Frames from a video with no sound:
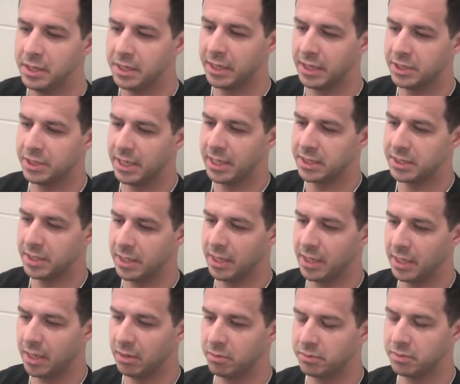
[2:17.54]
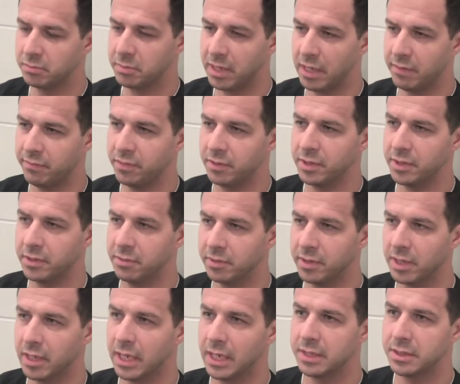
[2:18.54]
you get a chance to hang out with them after and you
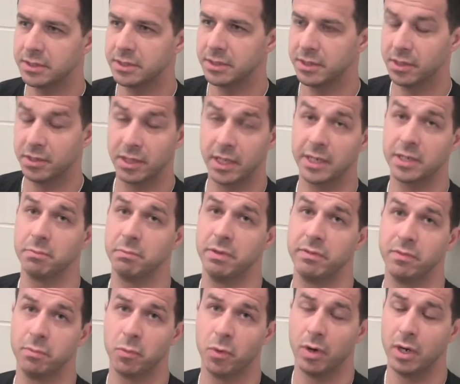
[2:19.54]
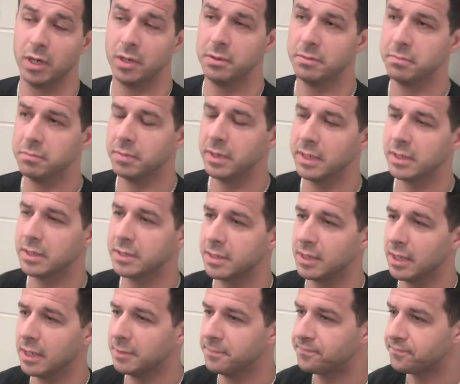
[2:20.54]
realize, you know, you like them even more. But
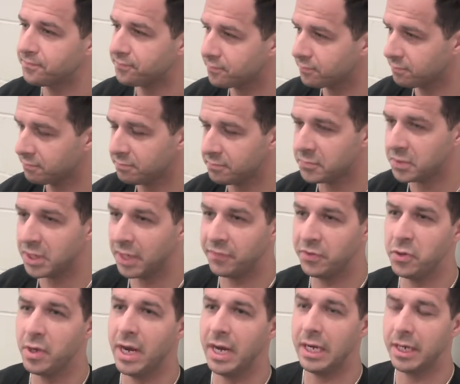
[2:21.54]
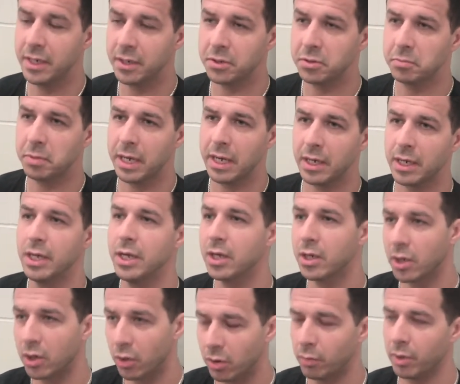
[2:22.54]
if you hate Nickelback,
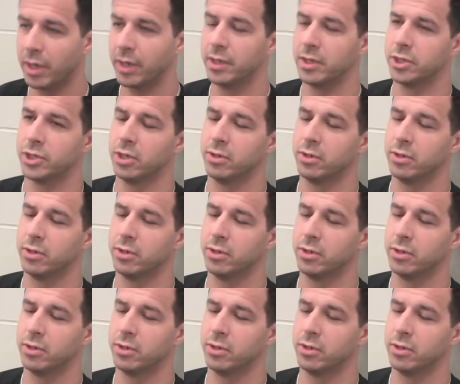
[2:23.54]
go to one of their